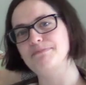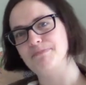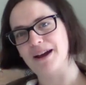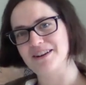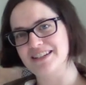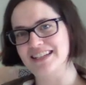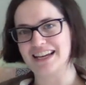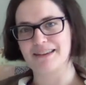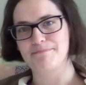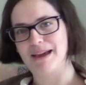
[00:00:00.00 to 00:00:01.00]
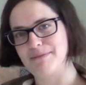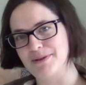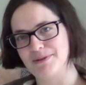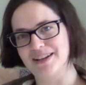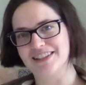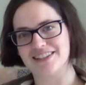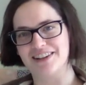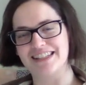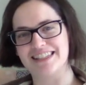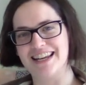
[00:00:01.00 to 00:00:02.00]
parenting and baby ones are
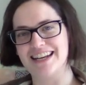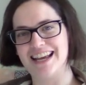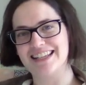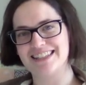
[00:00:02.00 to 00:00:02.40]
on Sundays.